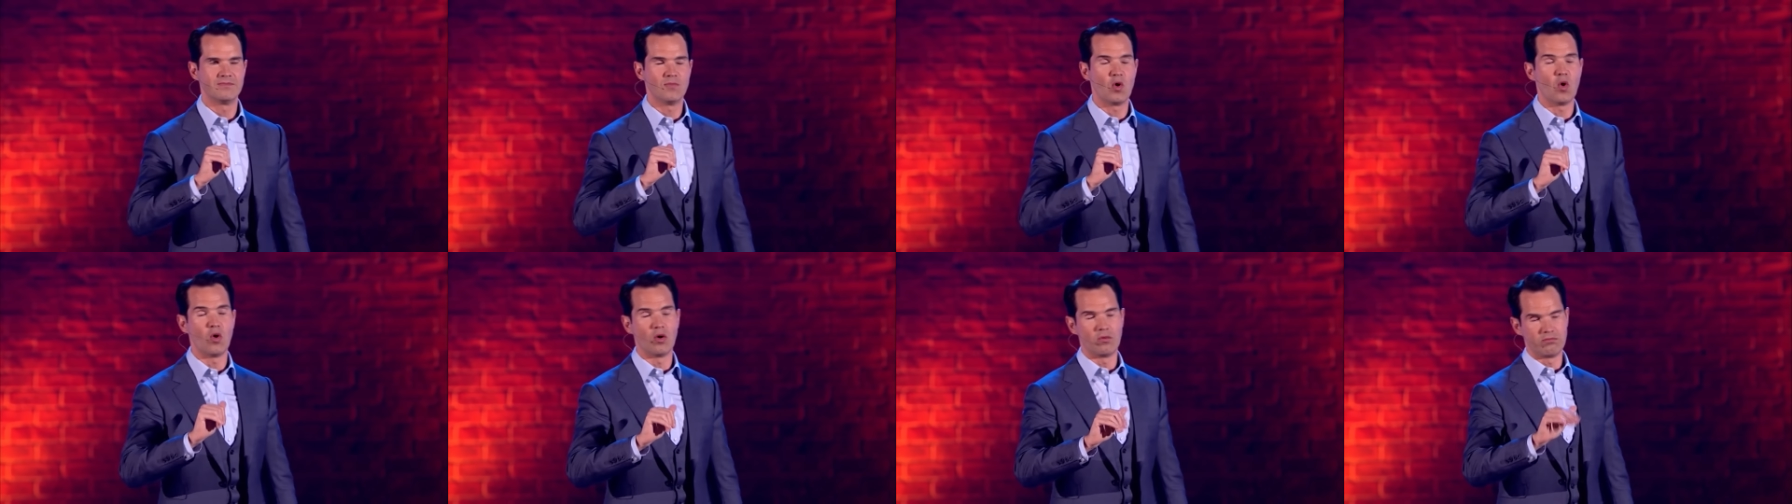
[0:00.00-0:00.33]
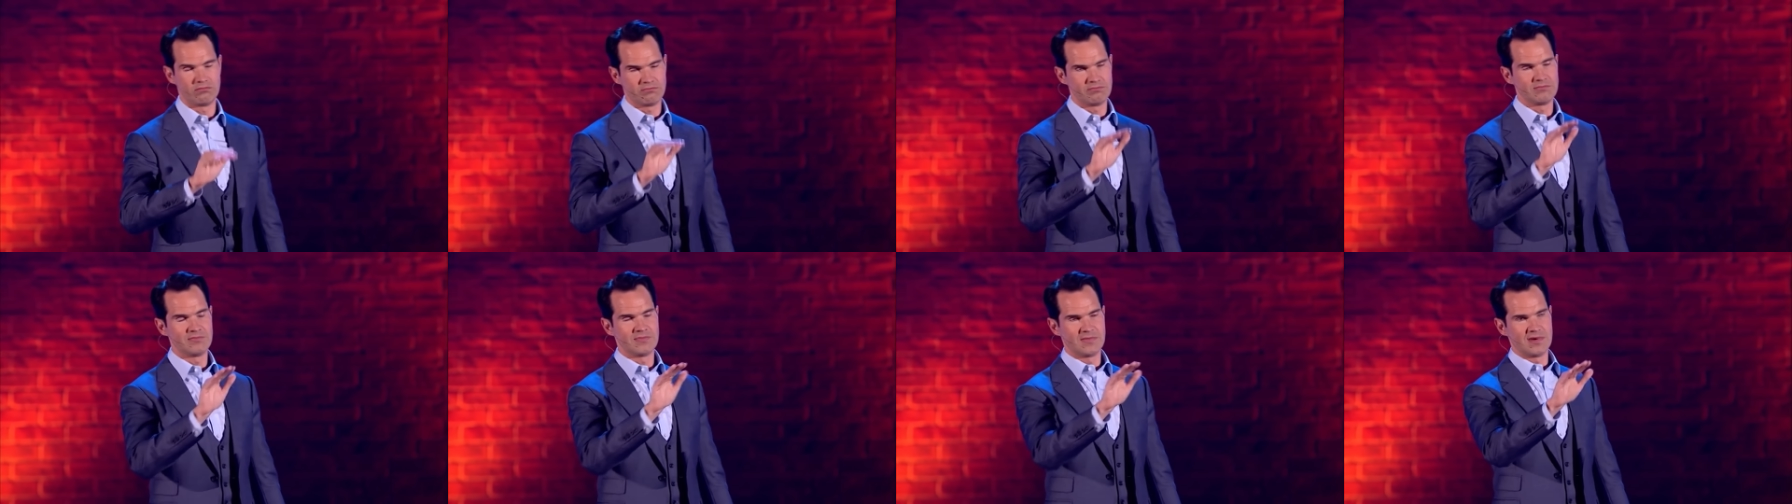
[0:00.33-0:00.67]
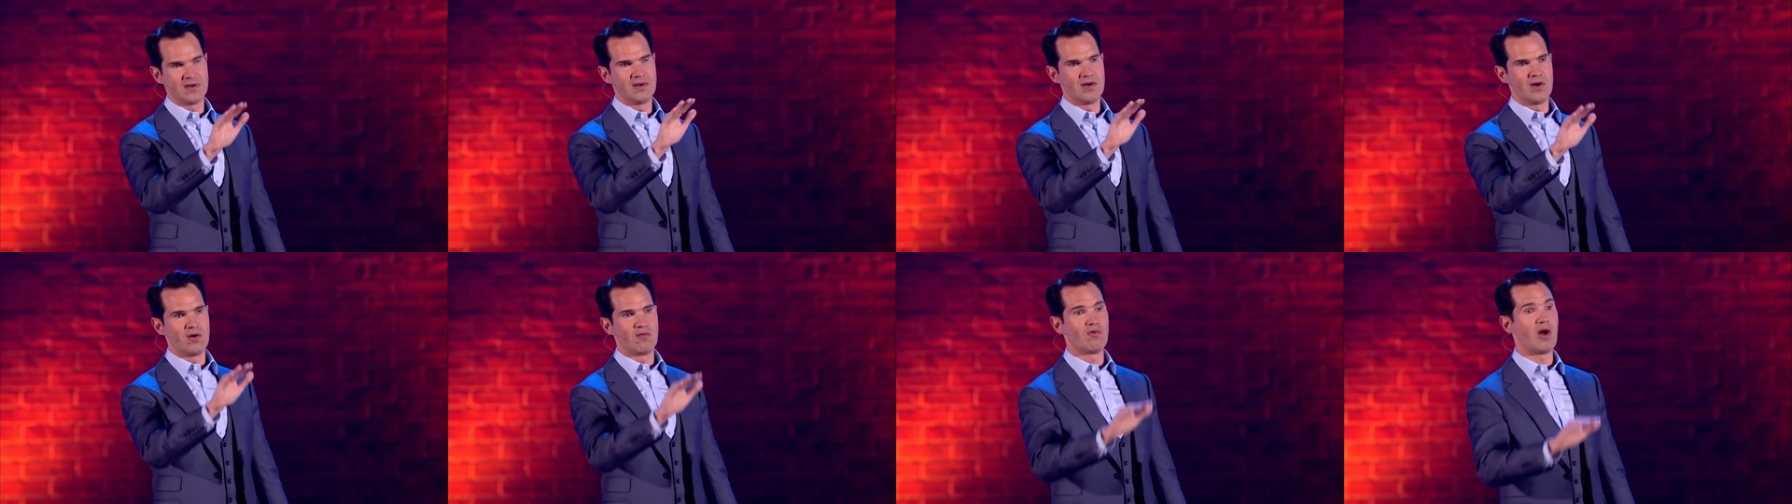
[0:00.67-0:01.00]
Or
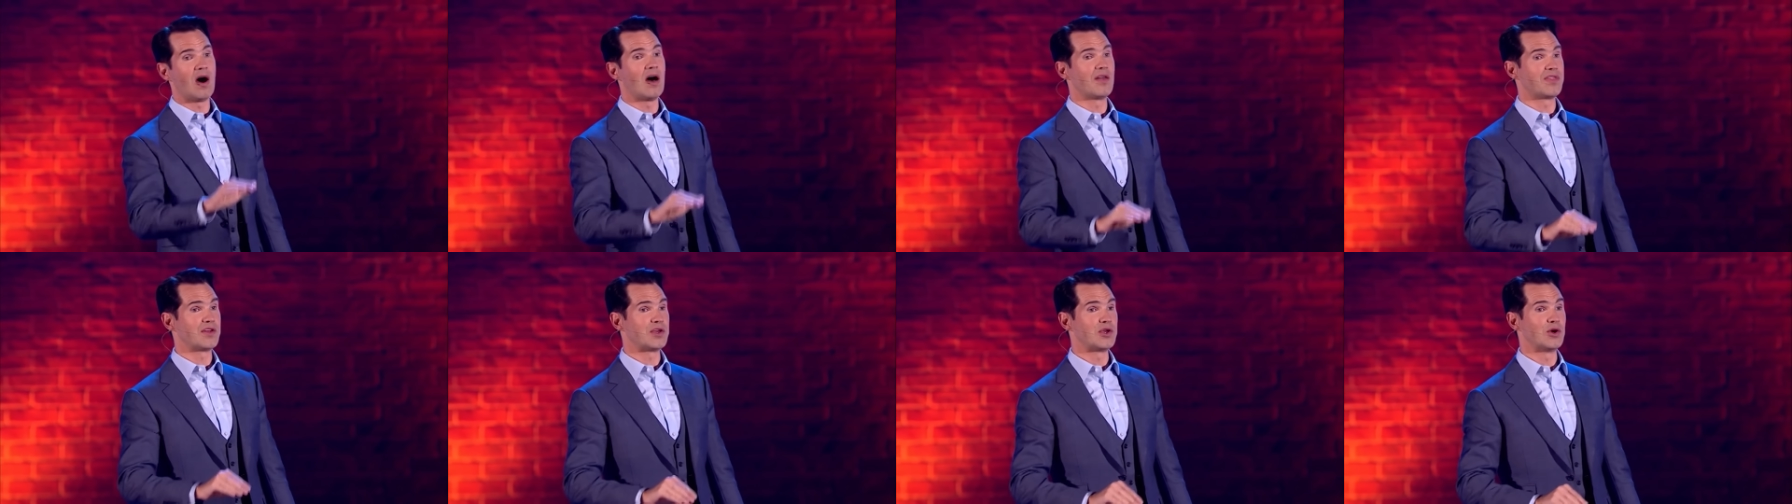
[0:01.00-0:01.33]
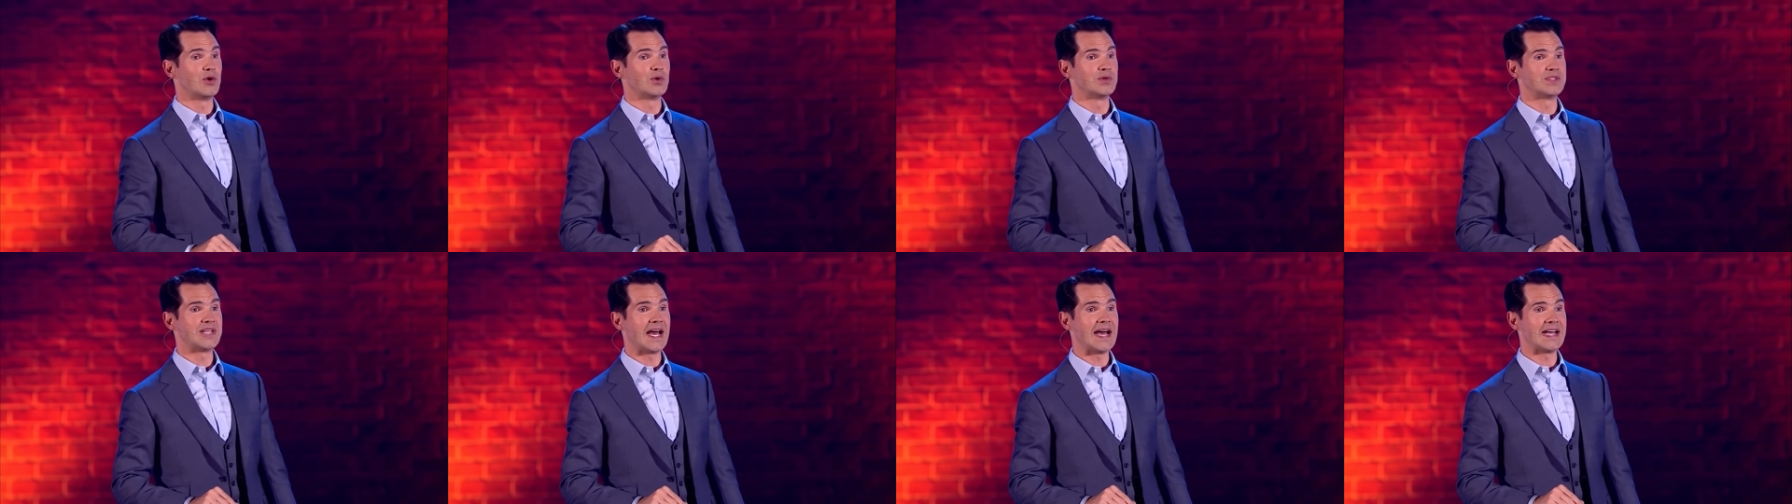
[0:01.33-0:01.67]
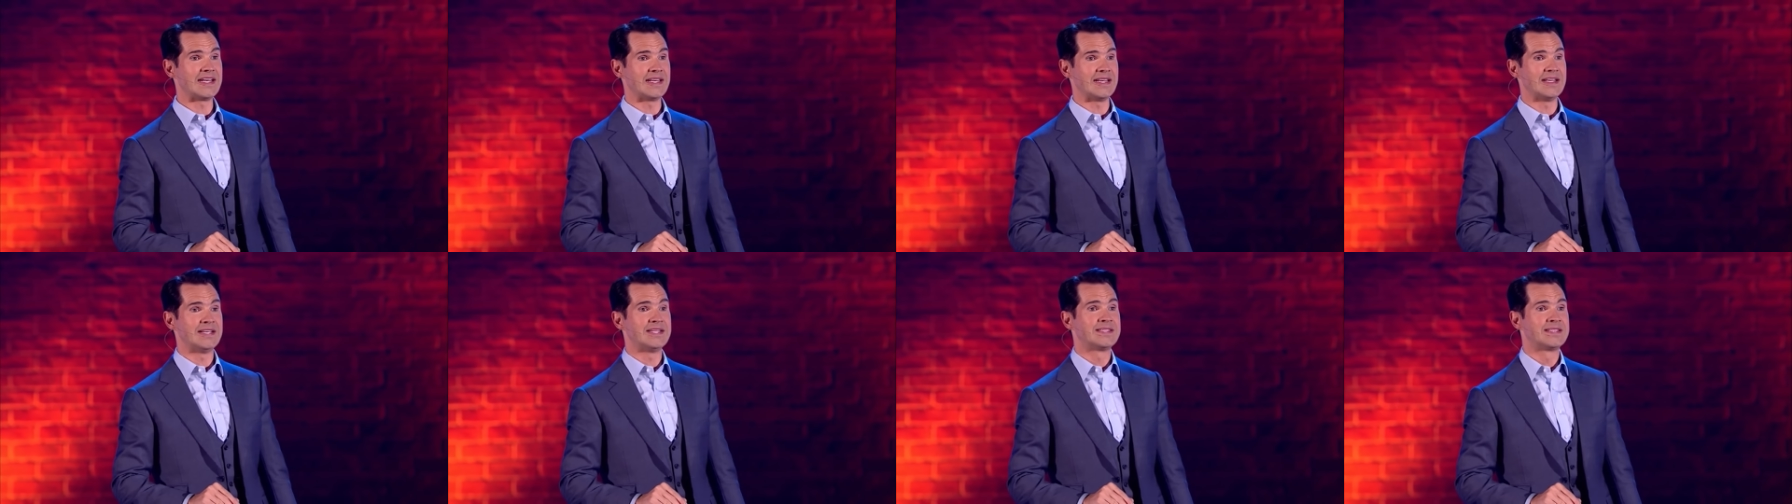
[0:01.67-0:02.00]
rather, your
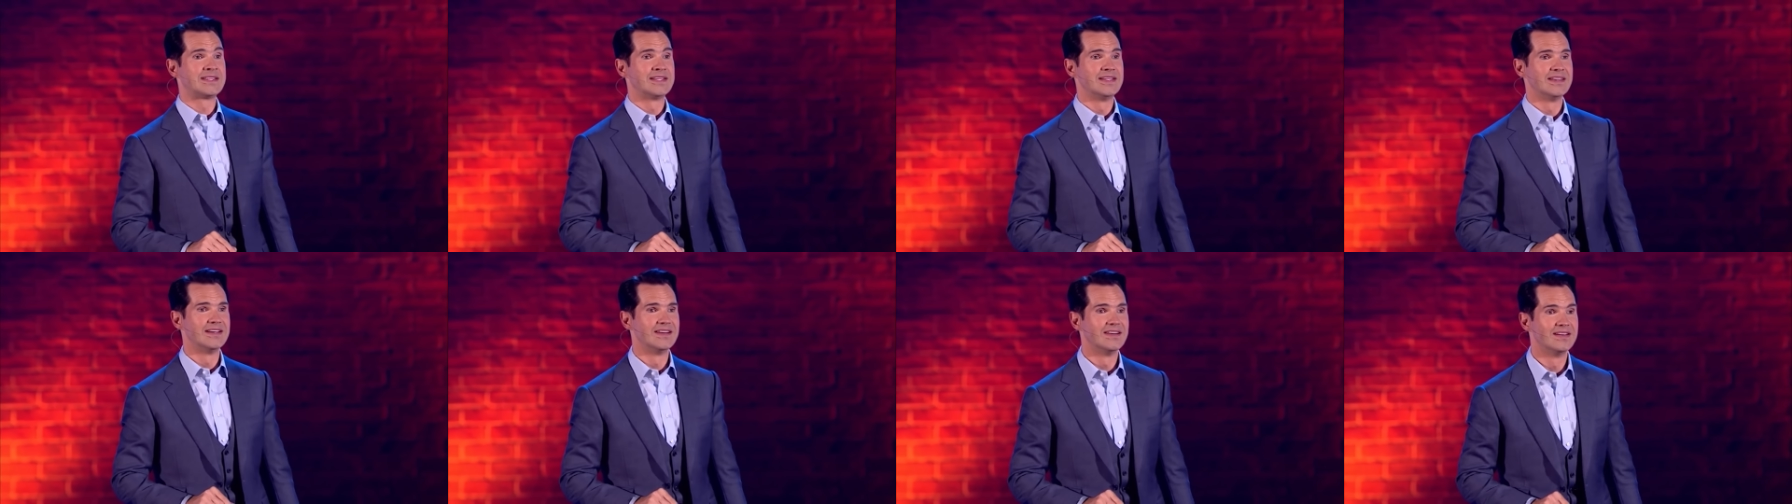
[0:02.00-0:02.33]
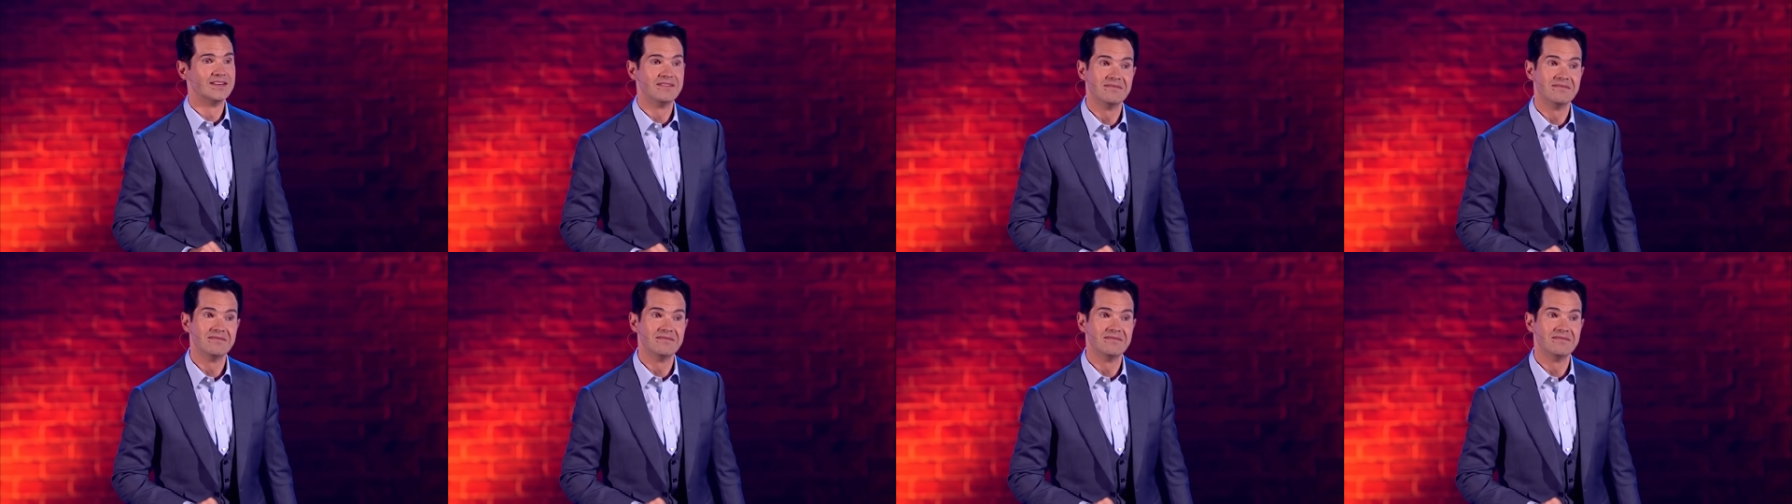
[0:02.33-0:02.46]
daddy's.